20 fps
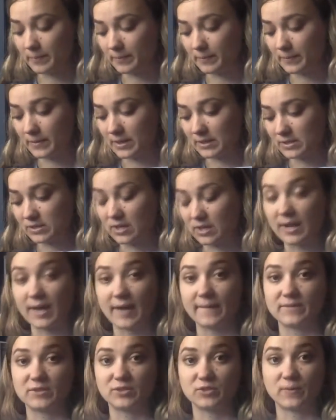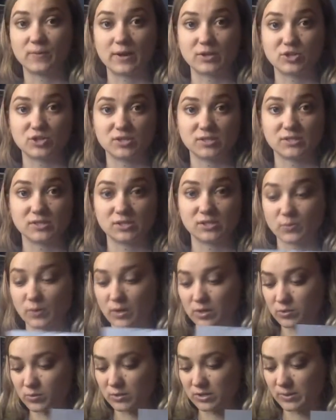It's going to have the directions as
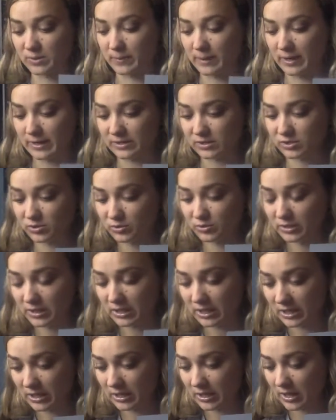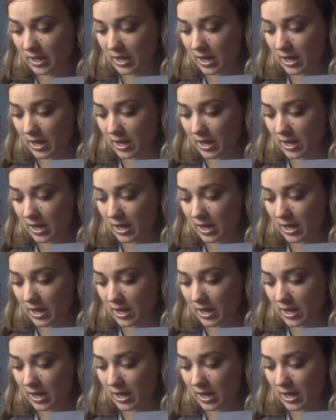well as what supplies you'll need.